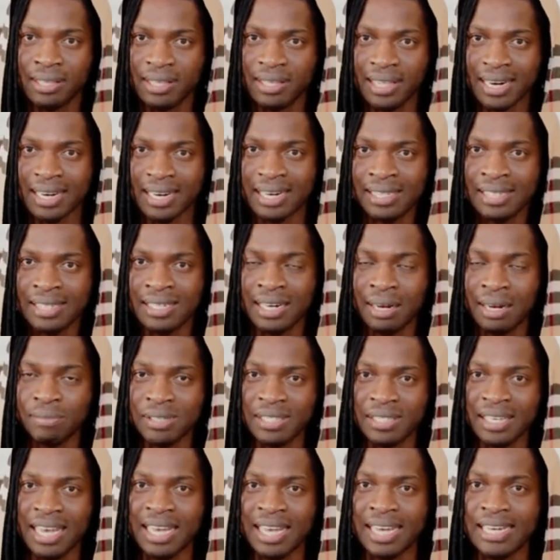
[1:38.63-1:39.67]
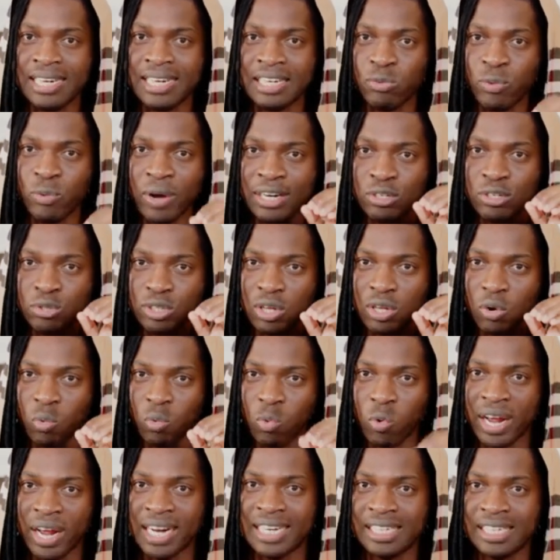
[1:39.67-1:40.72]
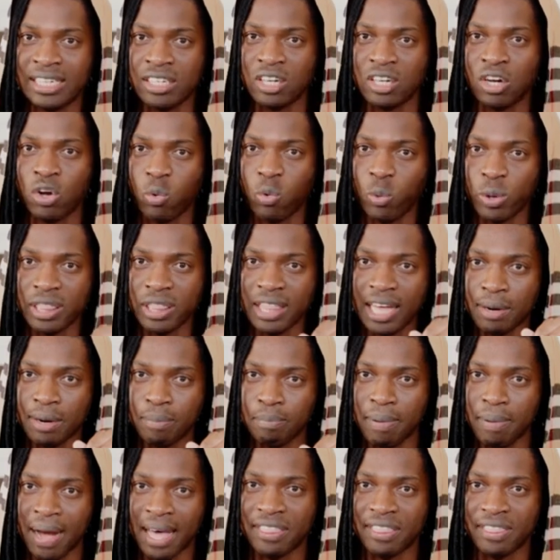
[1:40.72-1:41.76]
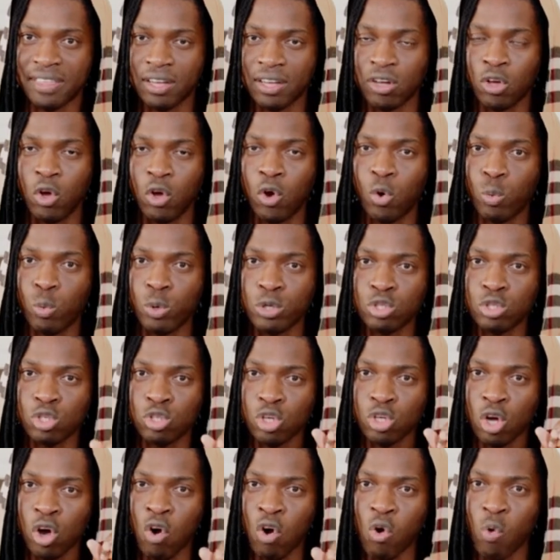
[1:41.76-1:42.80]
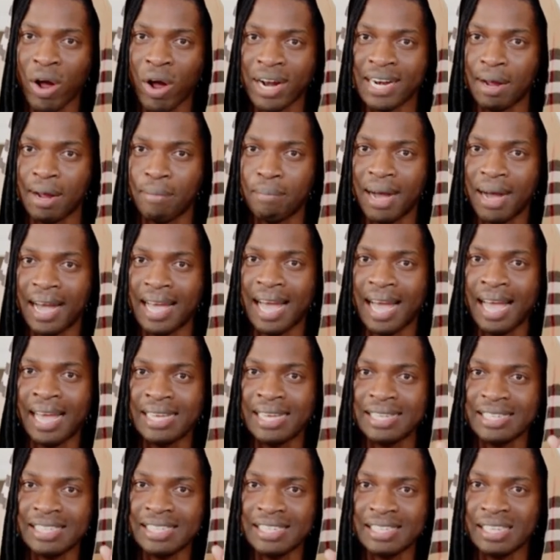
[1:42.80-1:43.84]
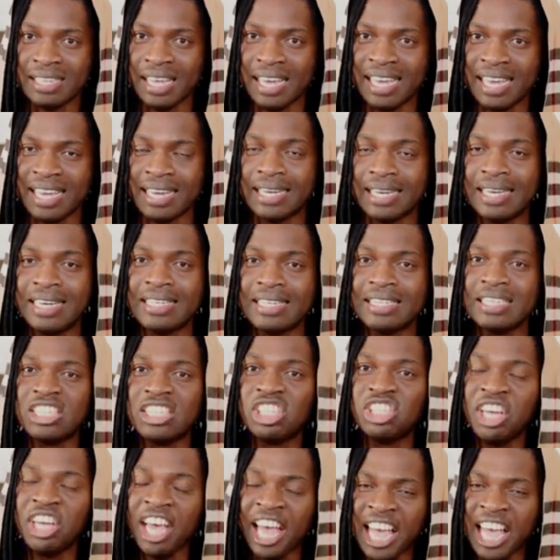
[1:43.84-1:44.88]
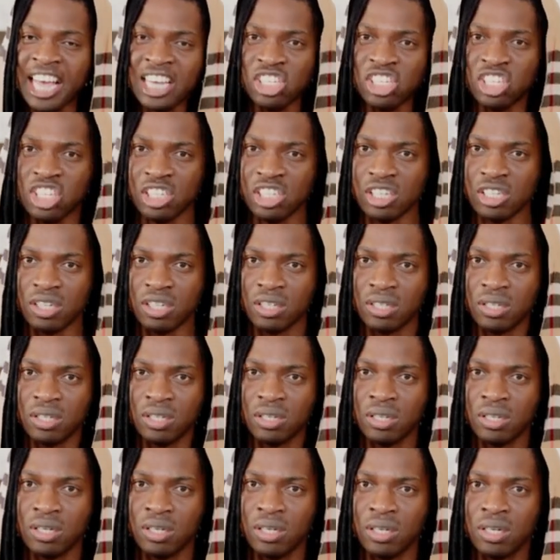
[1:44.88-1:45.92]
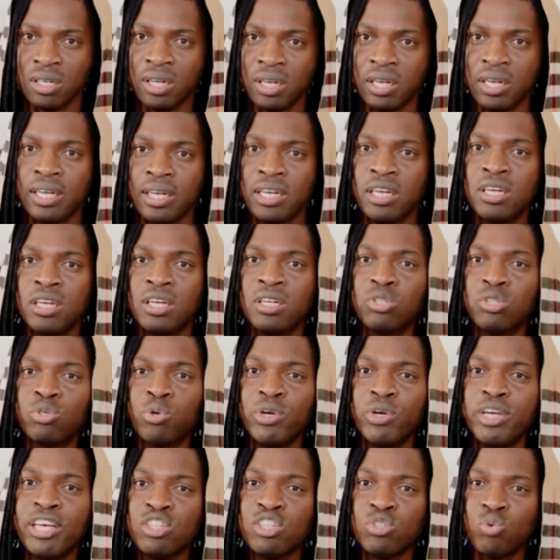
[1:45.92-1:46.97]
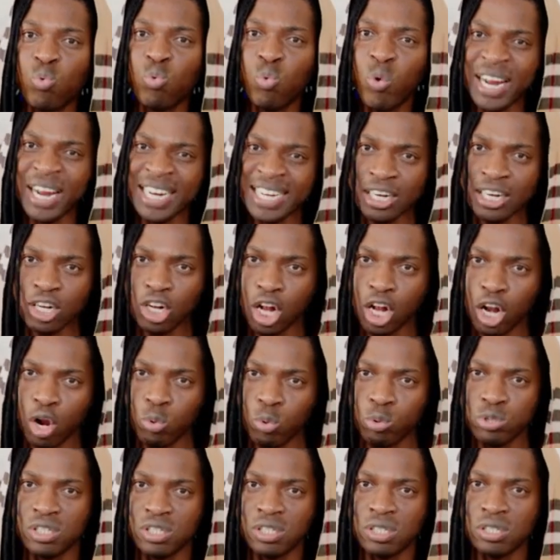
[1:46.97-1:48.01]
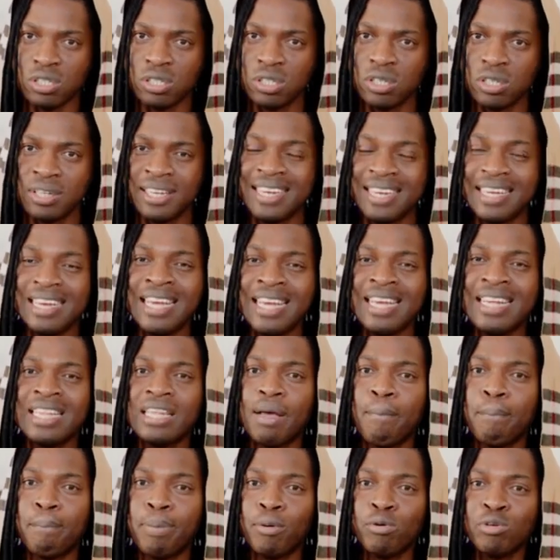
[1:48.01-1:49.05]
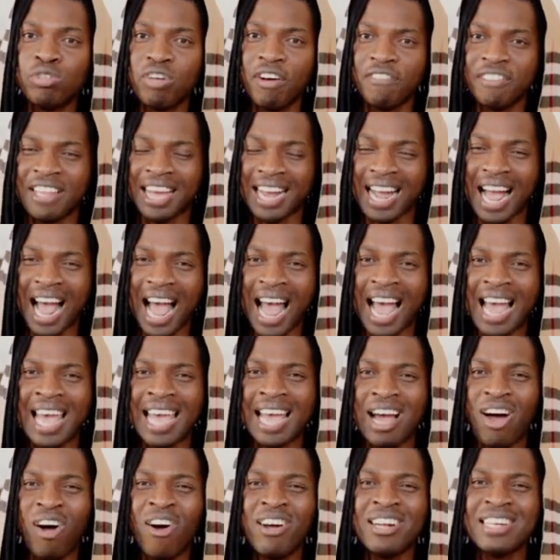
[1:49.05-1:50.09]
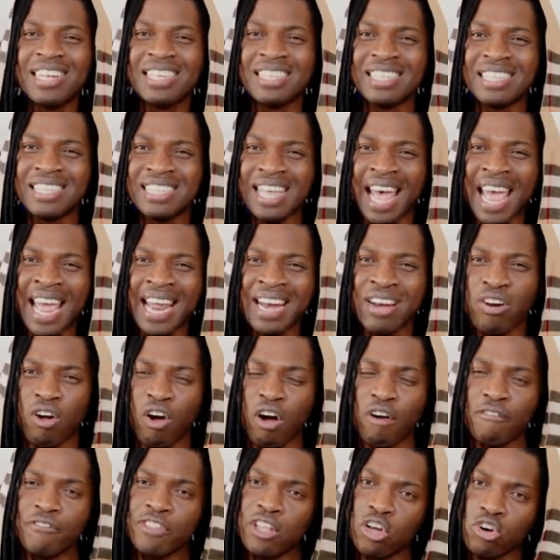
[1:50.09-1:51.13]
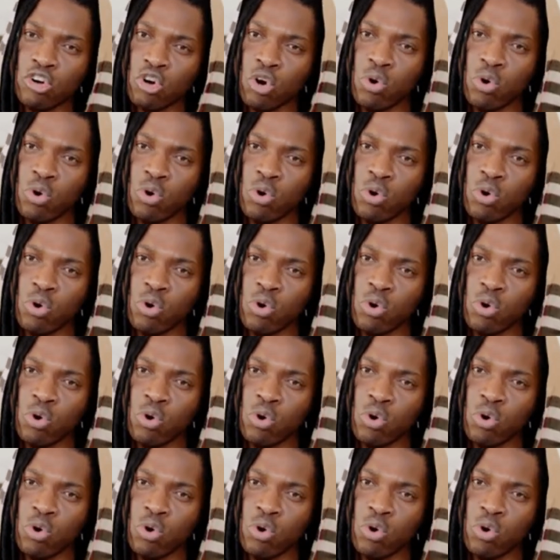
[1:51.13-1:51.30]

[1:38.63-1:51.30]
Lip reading: The reason I'm saying he went to the wedding without bathing, we saw Wode Maya saying he's changing to his wedding clothes in the boot of the car on the side of the